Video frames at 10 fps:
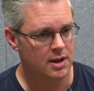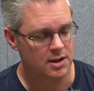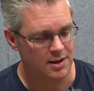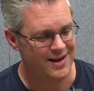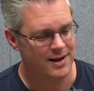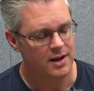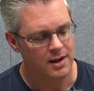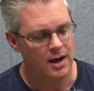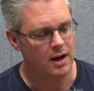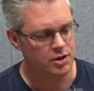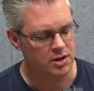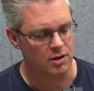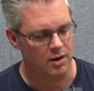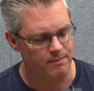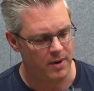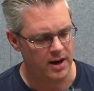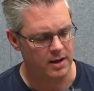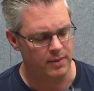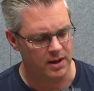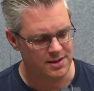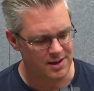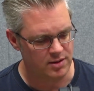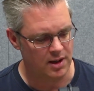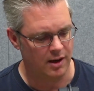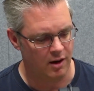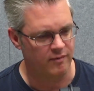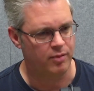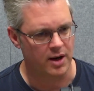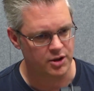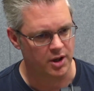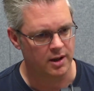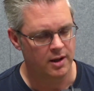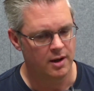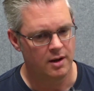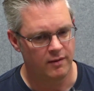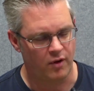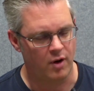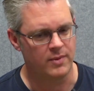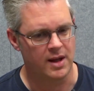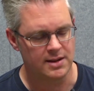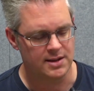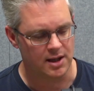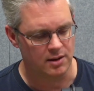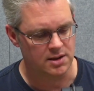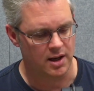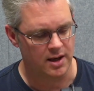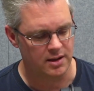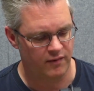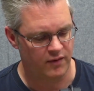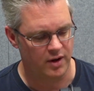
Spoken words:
So that I just sort of butt in because there was a lot of pressure from the Intel side